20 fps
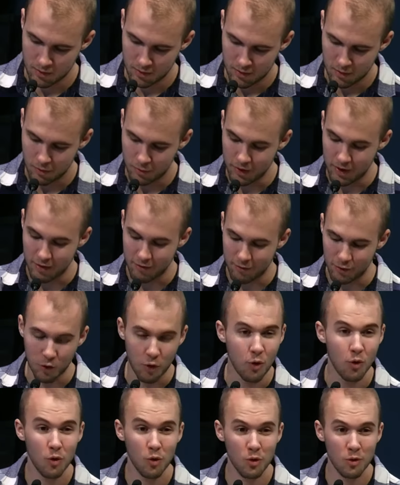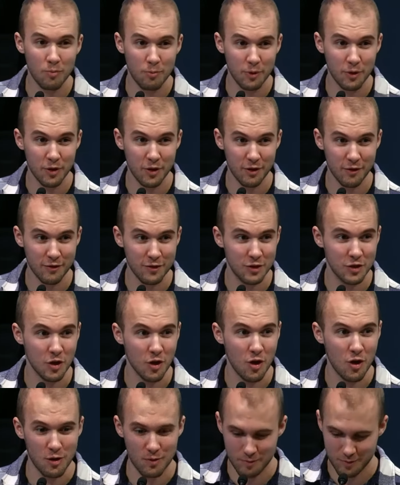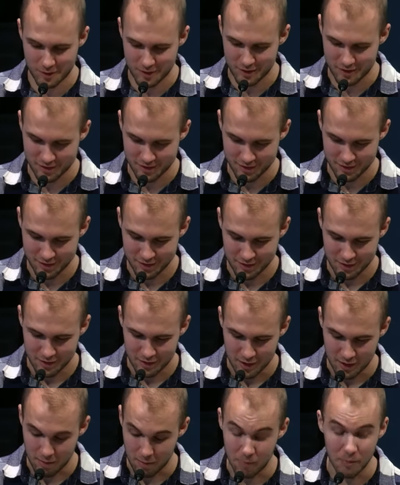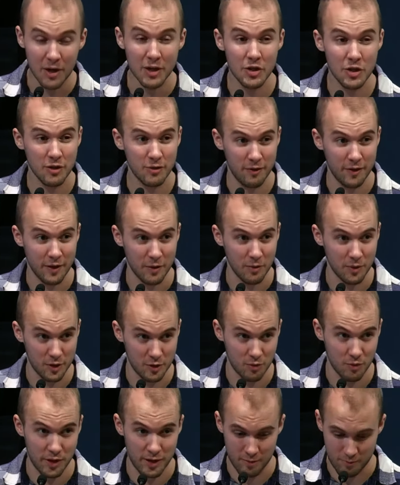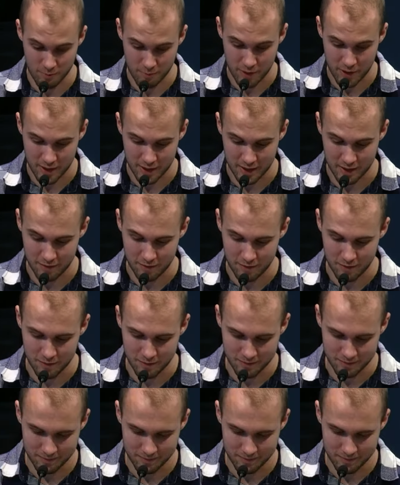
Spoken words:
We have the whole book of Psalms, and much of it was written by David.